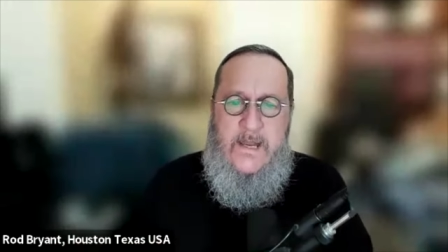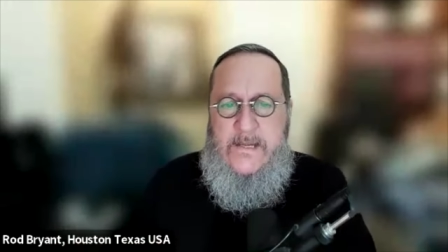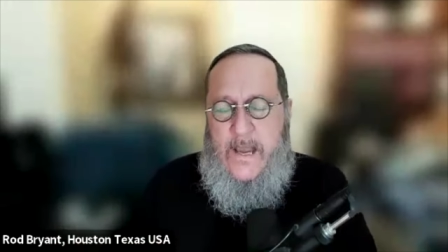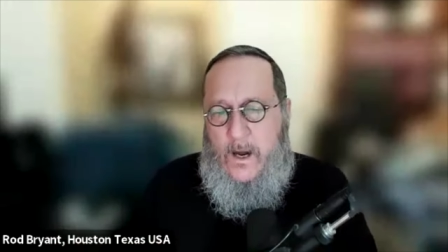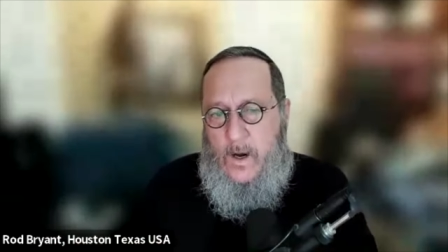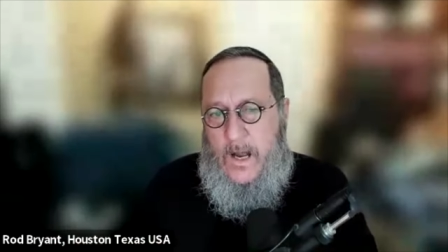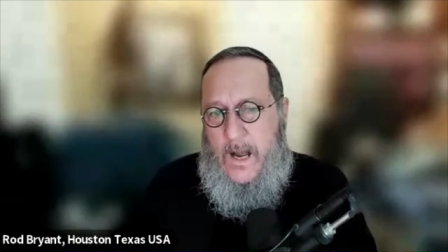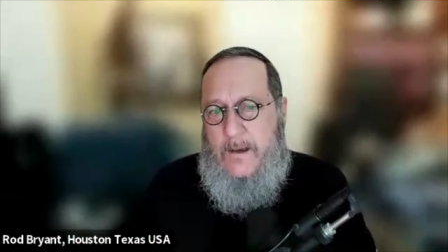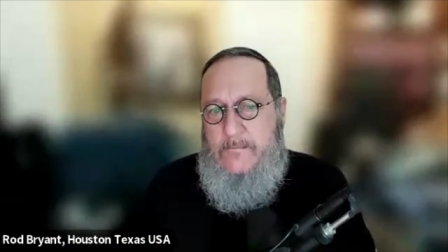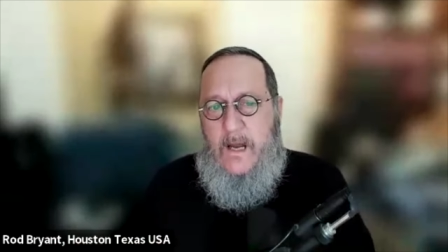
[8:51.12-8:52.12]
Now,
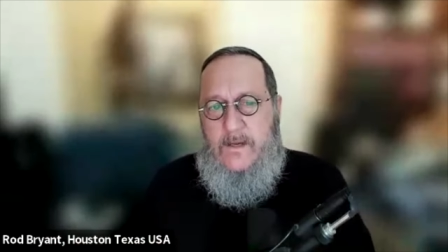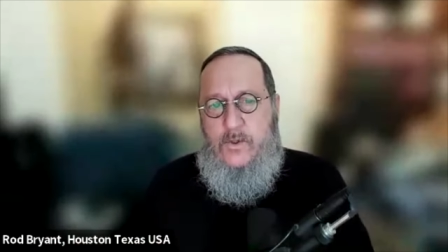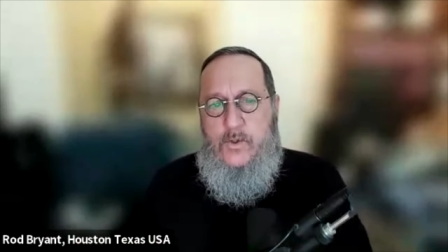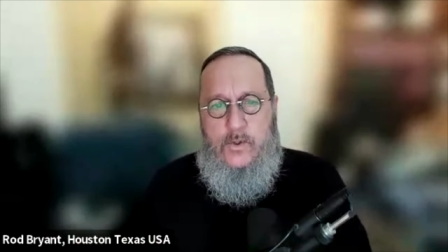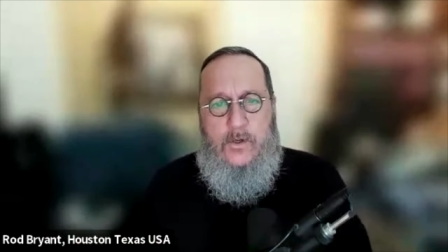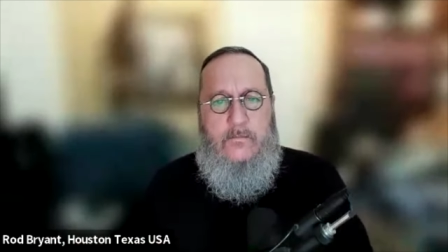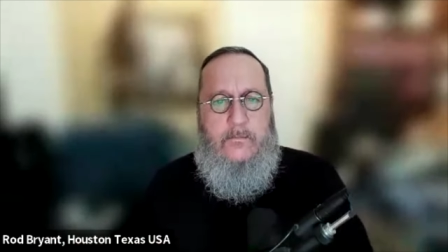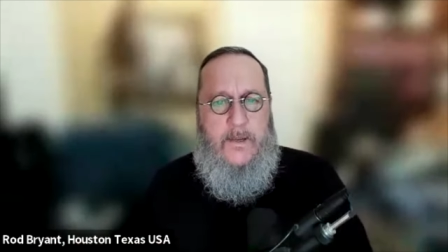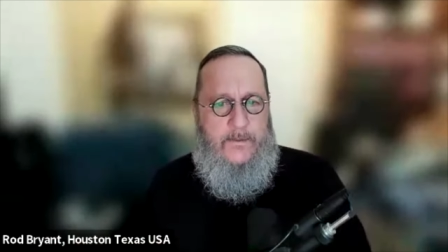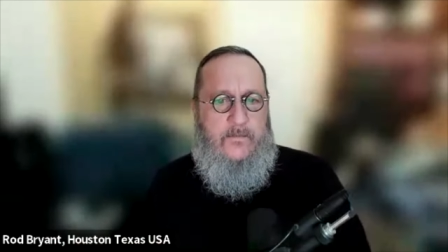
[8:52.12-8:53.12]
I'm not sure,
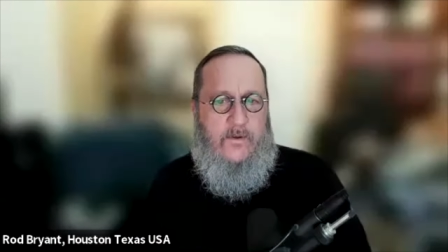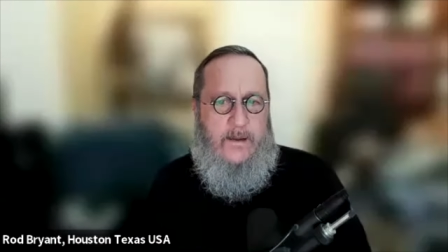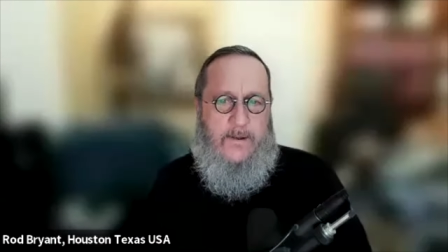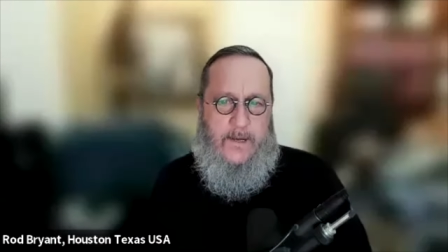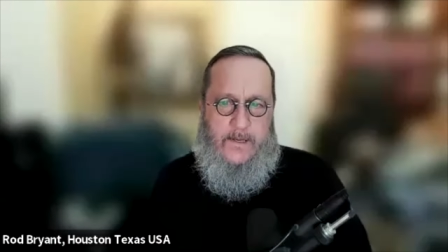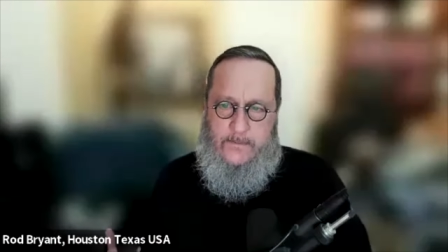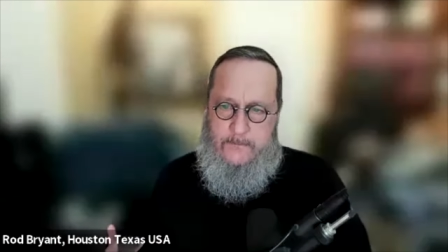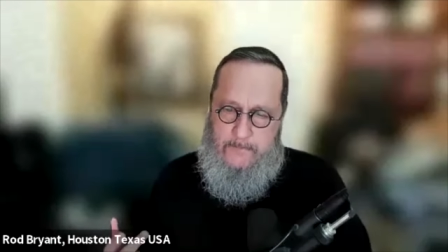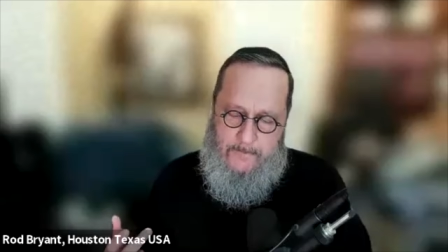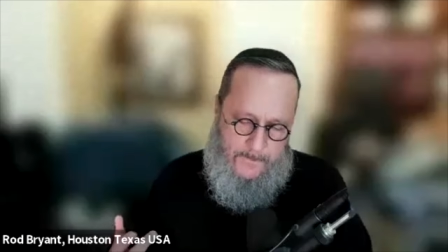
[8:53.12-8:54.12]
maybe Rabbi
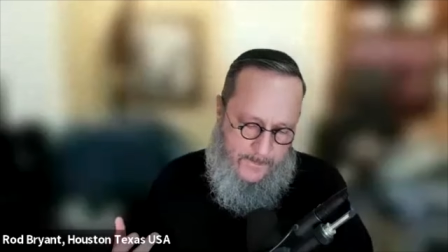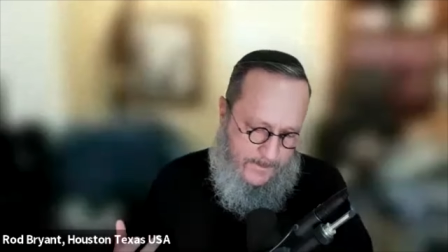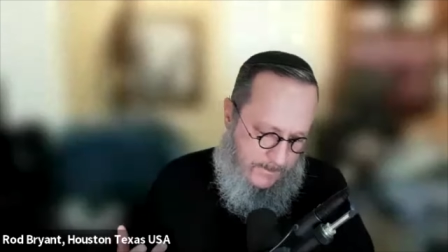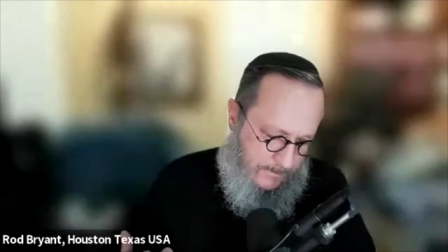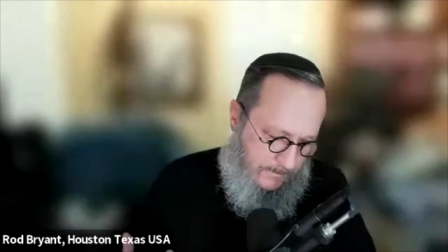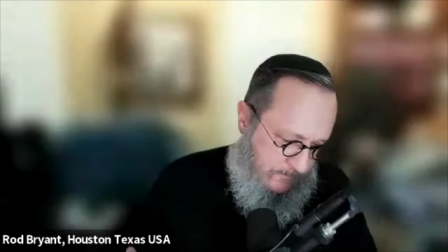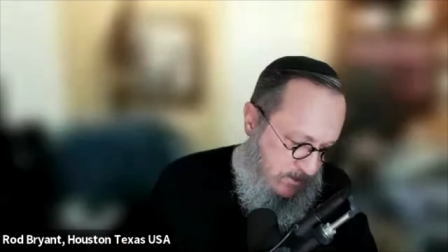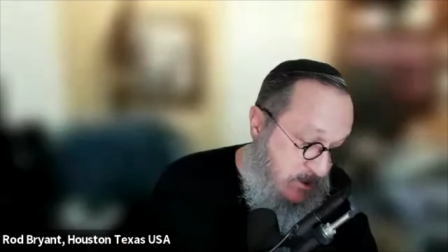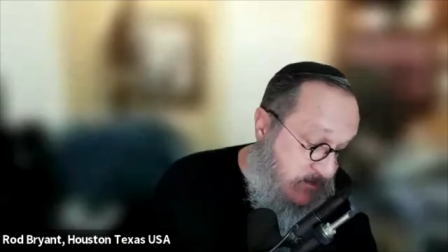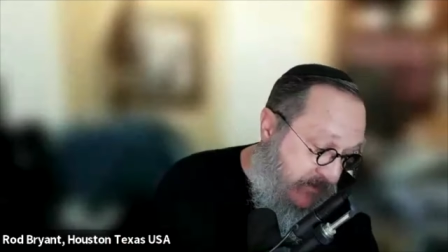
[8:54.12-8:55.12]
uh,
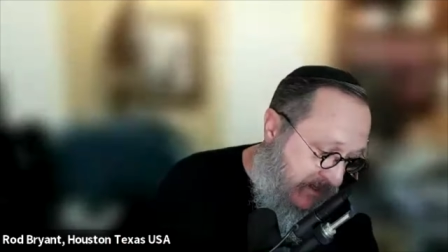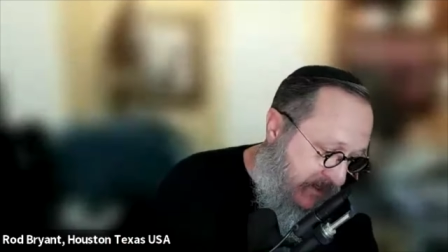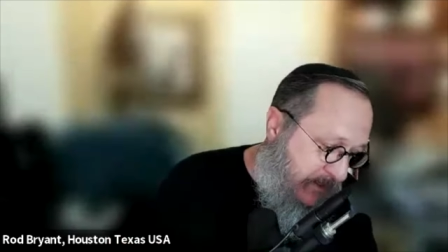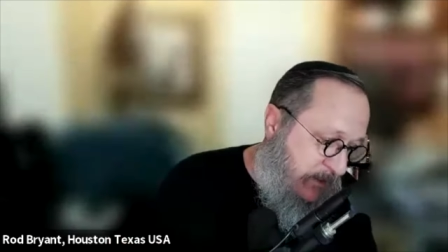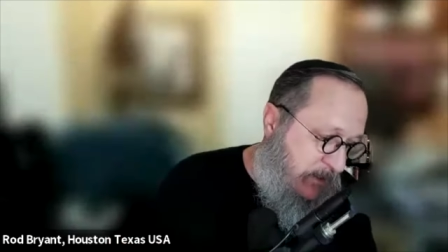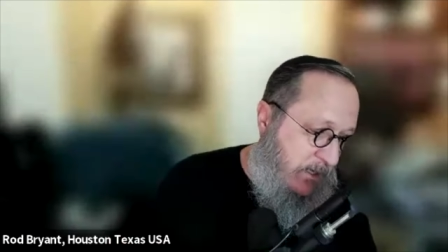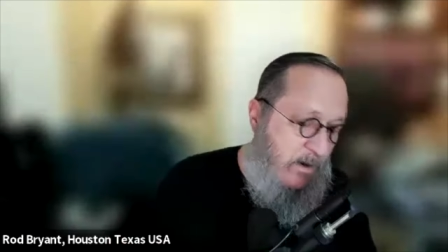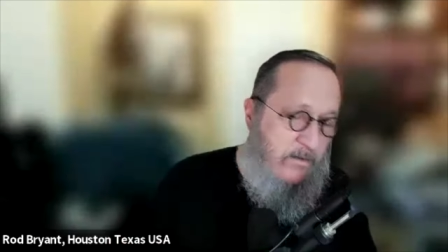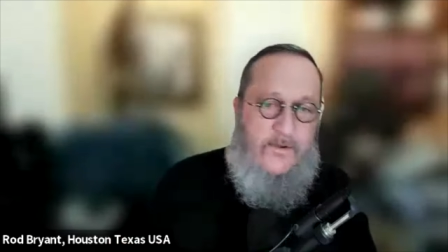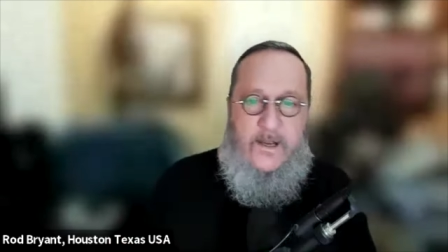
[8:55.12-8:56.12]
Zvi can
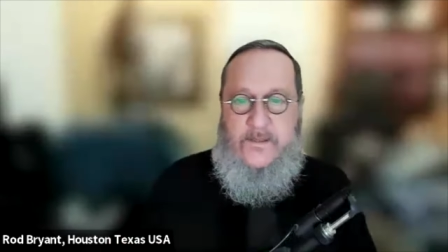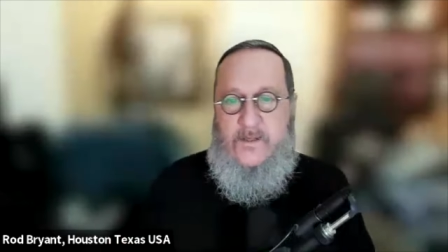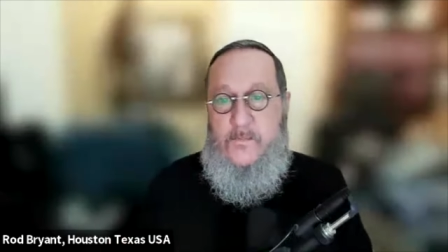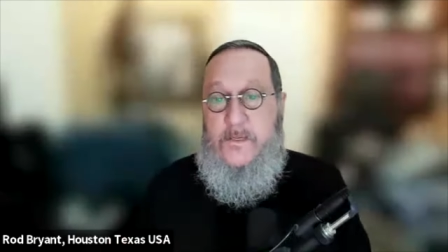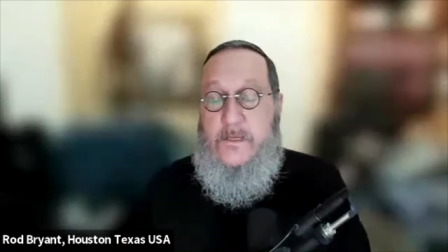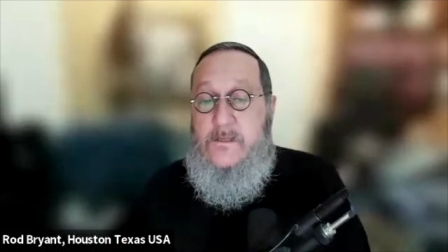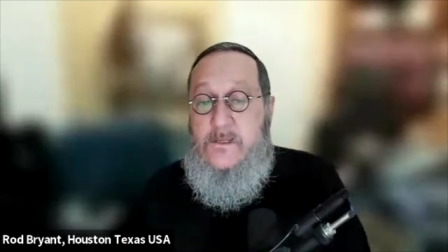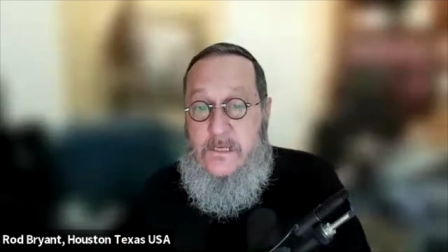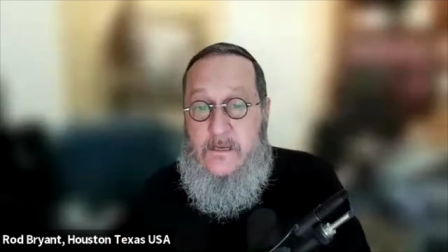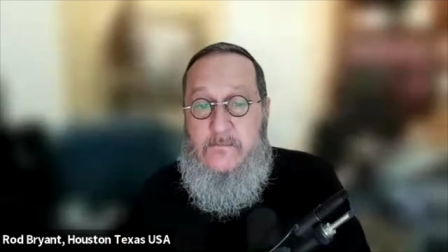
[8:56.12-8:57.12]
clarify this, but it
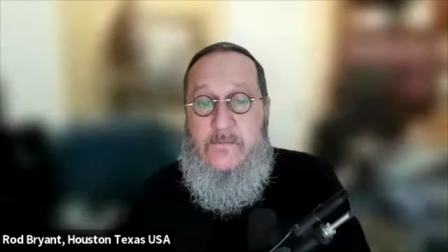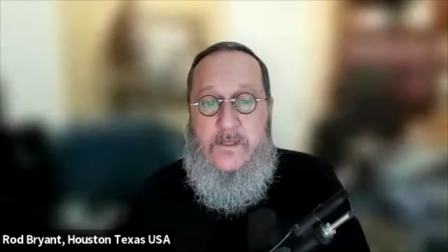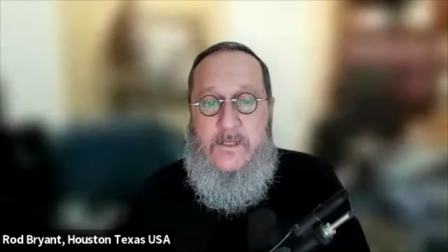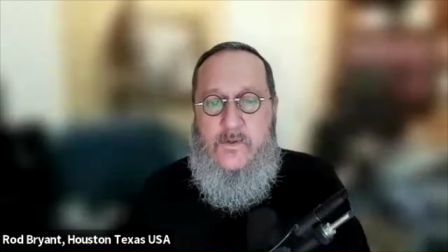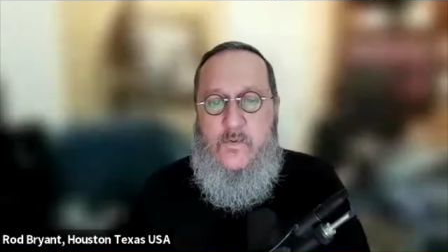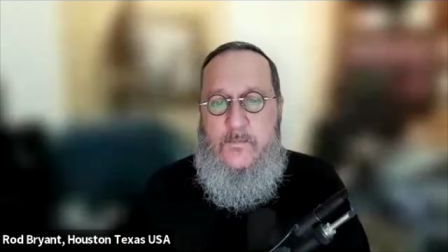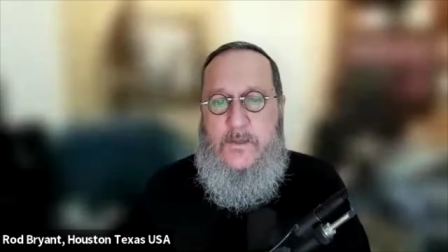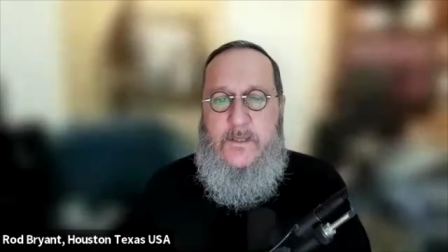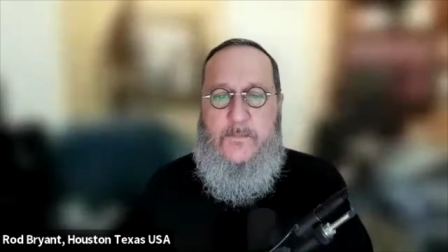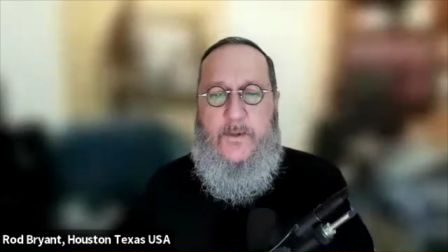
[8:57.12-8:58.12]
seems that this would
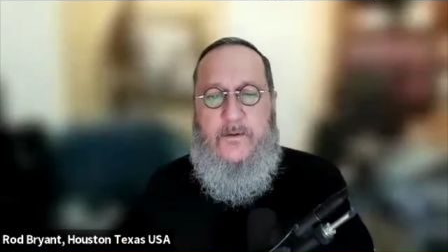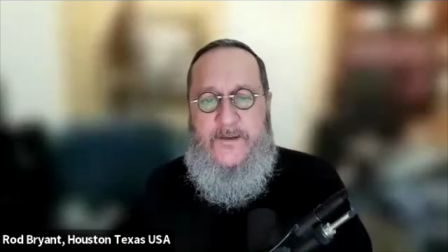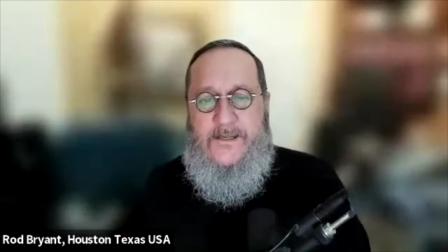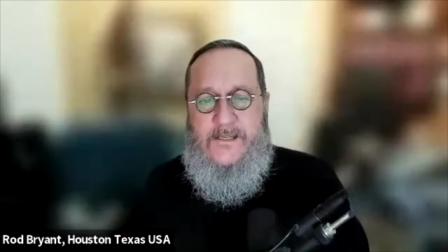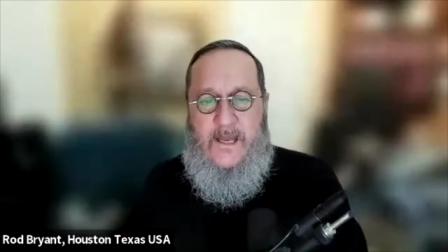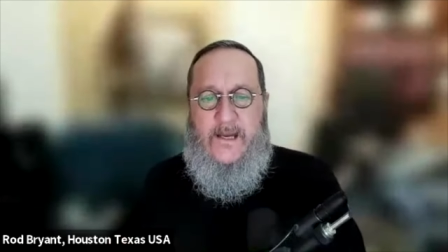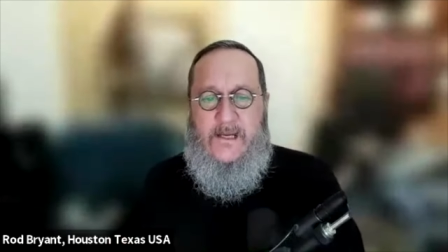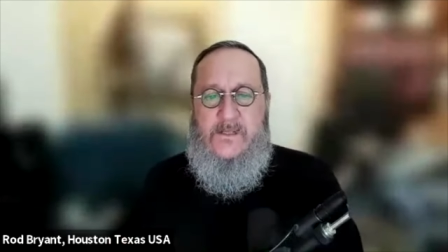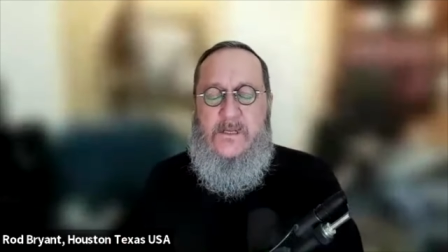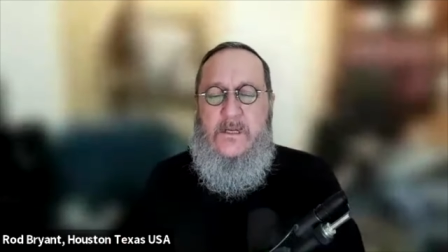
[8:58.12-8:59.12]
be the perfect
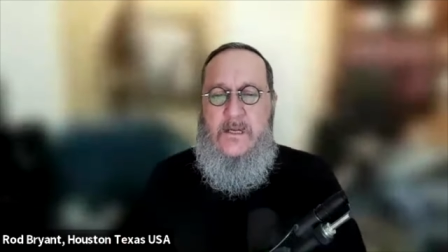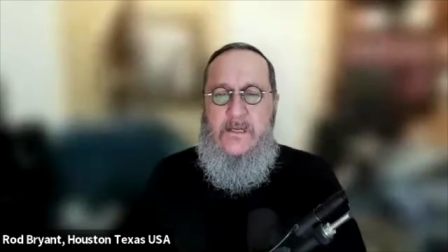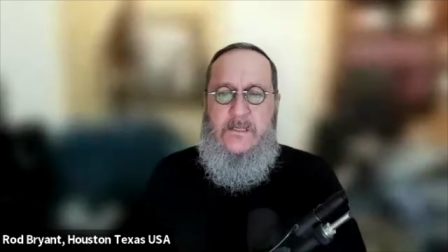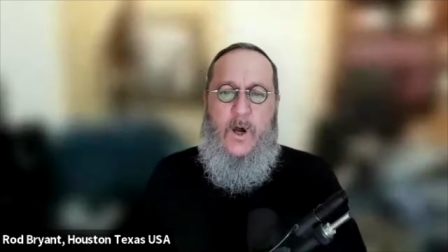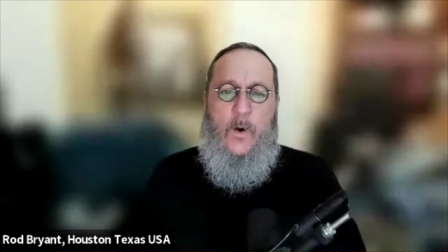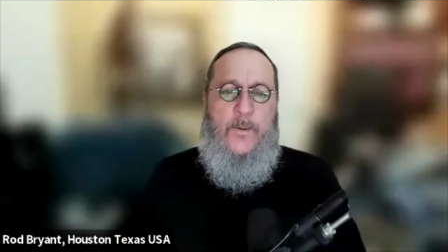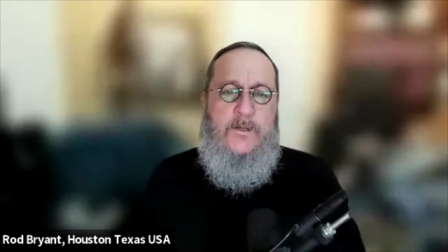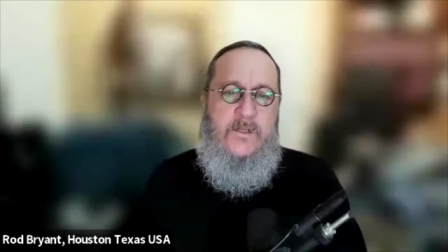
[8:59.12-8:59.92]
text to help us